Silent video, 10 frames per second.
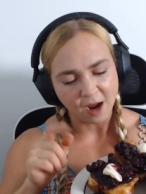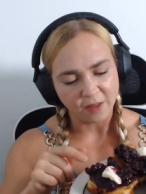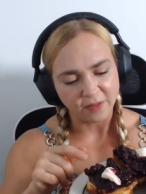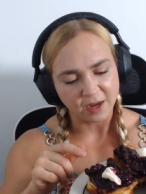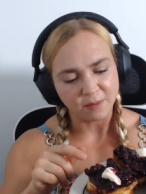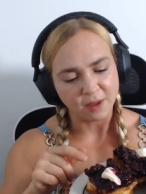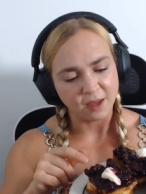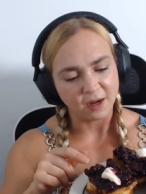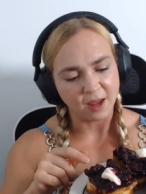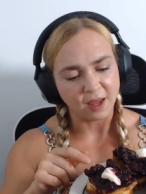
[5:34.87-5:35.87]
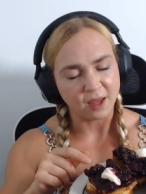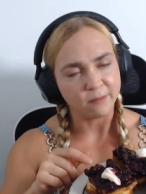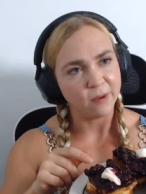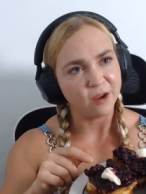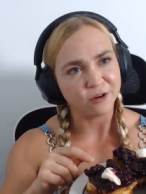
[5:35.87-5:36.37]
and then I made
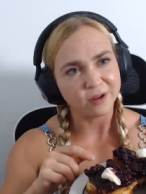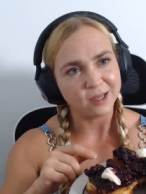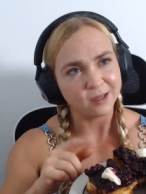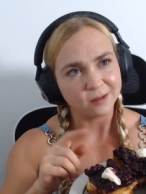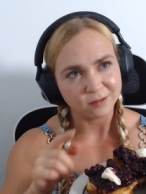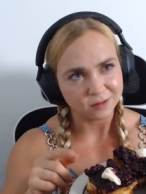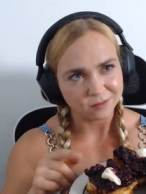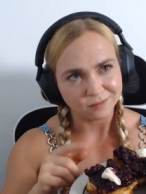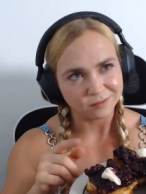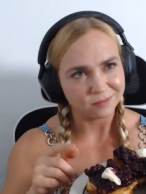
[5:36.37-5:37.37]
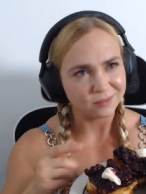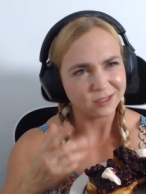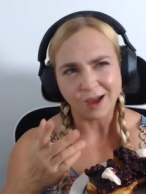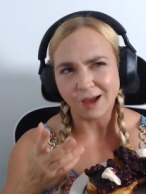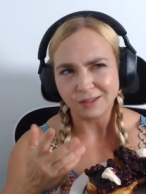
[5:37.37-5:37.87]
a berry
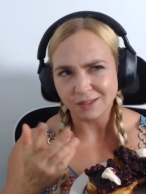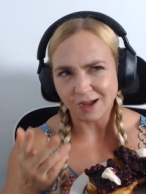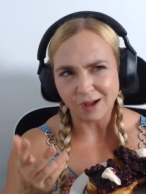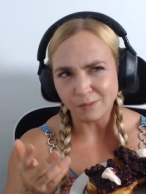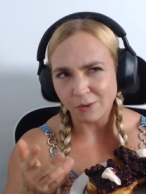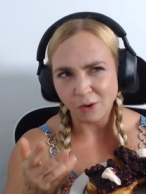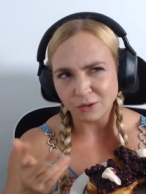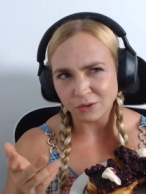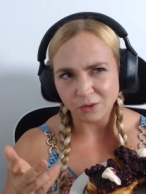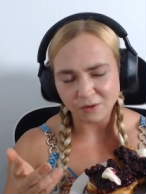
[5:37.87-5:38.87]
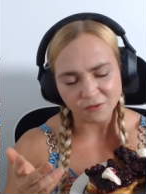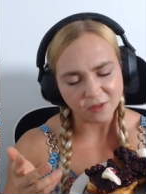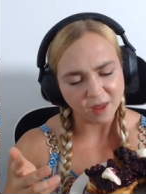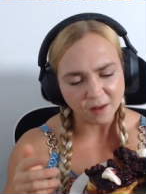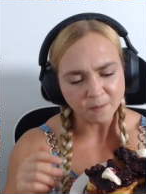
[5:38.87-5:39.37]
sauce compote sort of
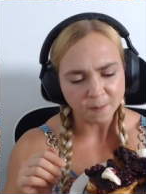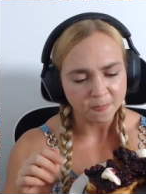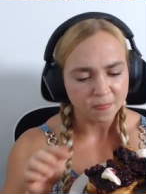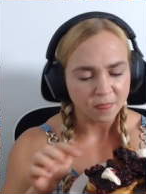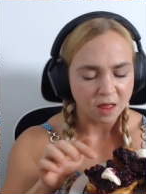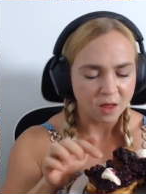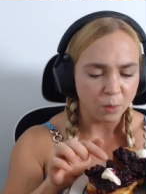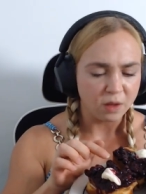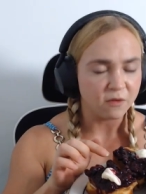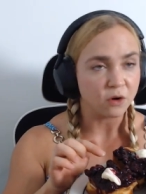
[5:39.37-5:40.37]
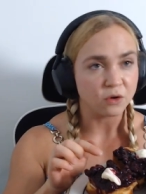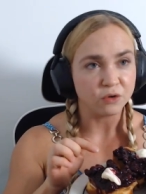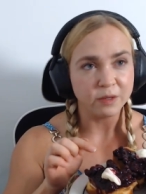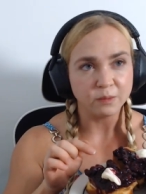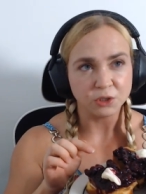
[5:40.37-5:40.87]
thing. We have our
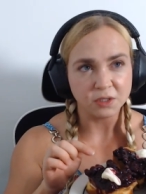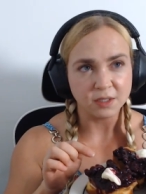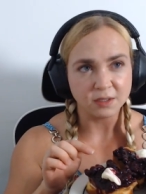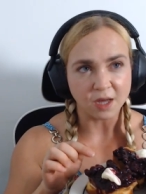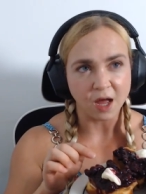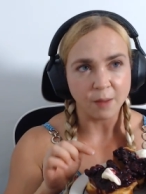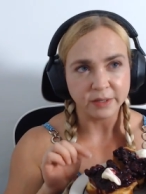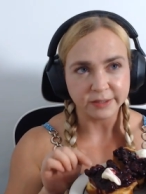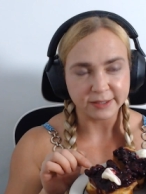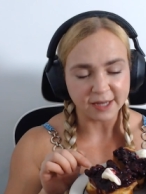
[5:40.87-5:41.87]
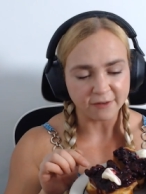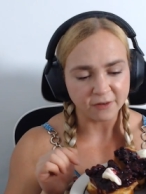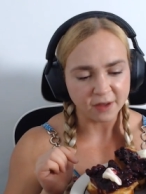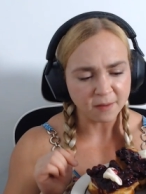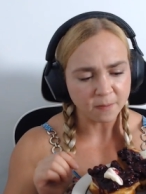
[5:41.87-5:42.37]
cream cheese almond
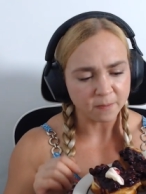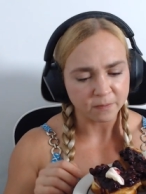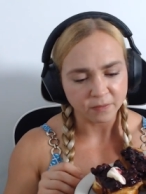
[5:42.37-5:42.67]
stuffing,